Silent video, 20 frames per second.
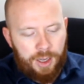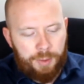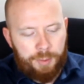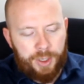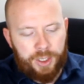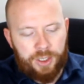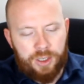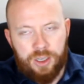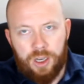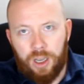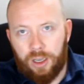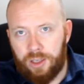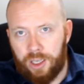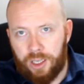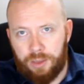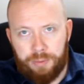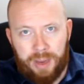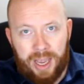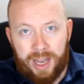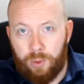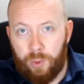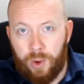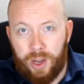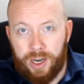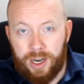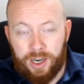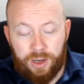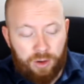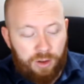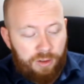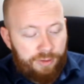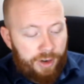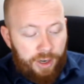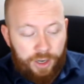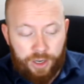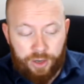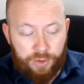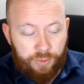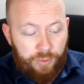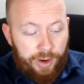But not a bad wine at all,
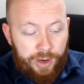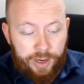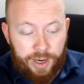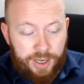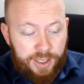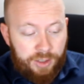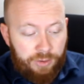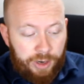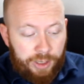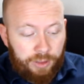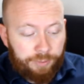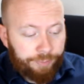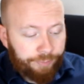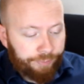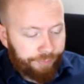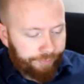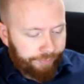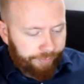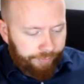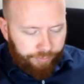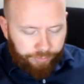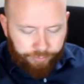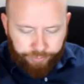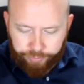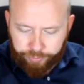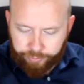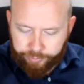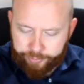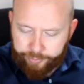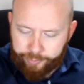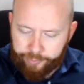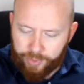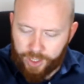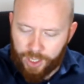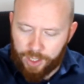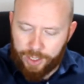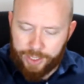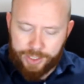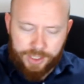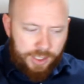very nice wine.
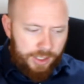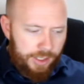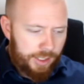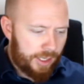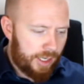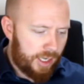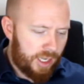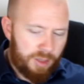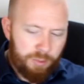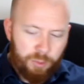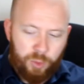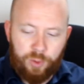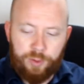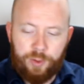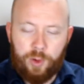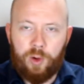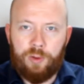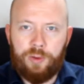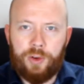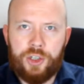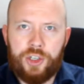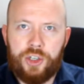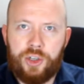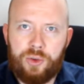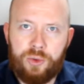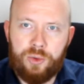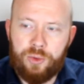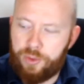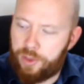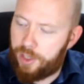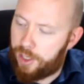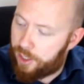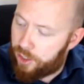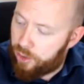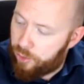Let's move over to the